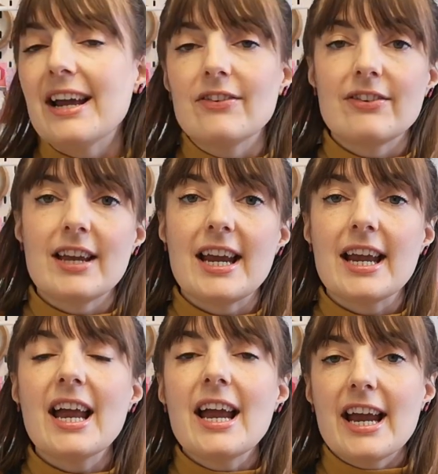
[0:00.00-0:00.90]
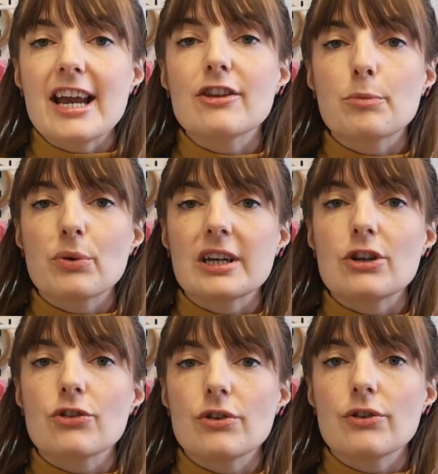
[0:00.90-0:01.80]
Etsy, it's
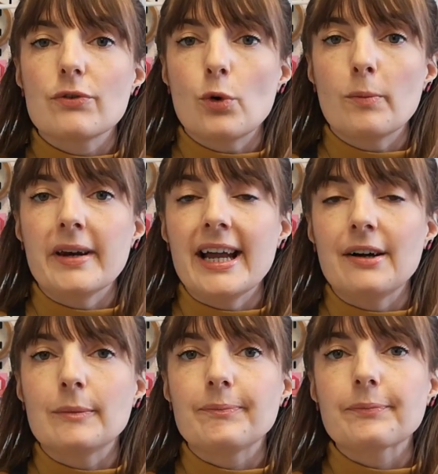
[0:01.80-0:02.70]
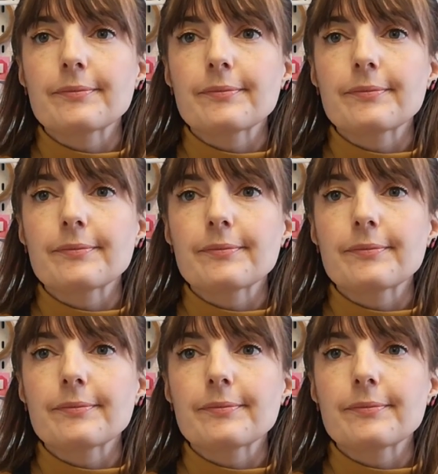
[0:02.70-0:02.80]
pretty true to form now.